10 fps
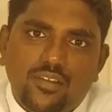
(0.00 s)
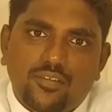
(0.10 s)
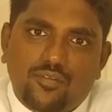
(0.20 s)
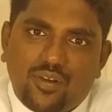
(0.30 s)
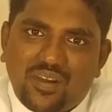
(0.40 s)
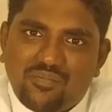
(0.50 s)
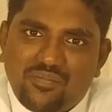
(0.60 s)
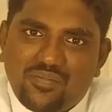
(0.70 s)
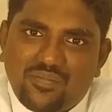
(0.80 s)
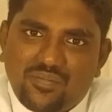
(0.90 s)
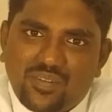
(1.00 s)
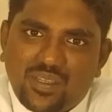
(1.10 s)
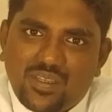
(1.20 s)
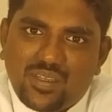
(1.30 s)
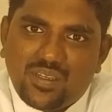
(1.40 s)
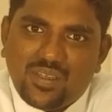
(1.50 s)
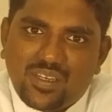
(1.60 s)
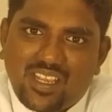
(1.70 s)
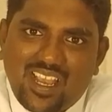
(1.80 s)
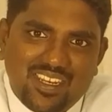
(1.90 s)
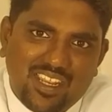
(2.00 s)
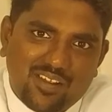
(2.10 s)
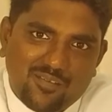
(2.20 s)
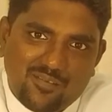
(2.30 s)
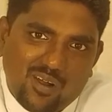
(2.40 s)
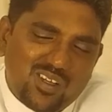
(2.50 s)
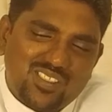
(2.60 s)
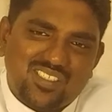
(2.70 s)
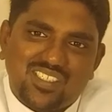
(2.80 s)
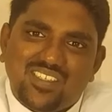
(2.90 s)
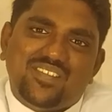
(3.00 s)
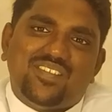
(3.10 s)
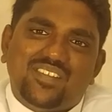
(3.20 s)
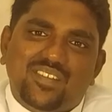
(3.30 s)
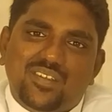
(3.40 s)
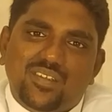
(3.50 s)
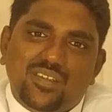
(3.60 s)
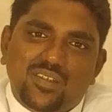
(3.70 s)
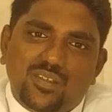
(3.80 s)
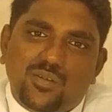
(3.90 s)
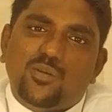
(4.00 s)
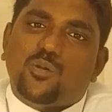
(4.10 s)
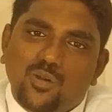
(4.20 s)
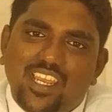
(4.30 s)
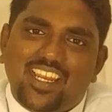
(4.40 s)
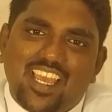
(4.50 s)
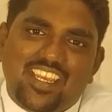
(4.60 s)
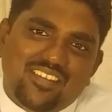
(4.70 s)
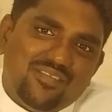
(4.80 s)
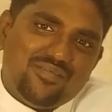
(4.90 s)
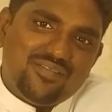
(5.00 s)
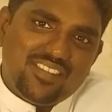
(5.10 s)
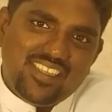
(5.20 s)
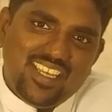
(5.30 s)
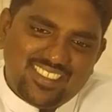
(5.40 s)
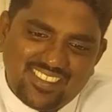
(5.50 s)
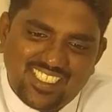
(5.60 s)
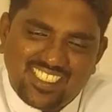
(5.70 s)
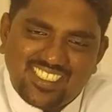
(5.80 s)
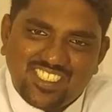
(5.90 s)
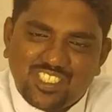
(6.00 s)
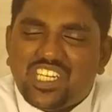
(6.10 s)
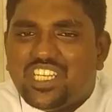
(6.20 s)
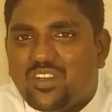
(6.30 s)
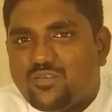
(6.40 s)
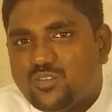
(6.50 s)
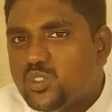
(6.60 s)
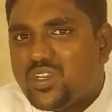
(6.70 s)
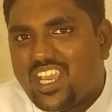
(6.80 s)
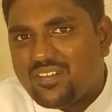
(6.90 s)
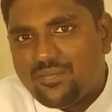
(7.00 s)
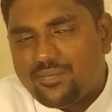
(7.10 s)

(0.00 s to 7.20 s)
From cunning fox to ruling lion. Yes, this is the journey of Judah.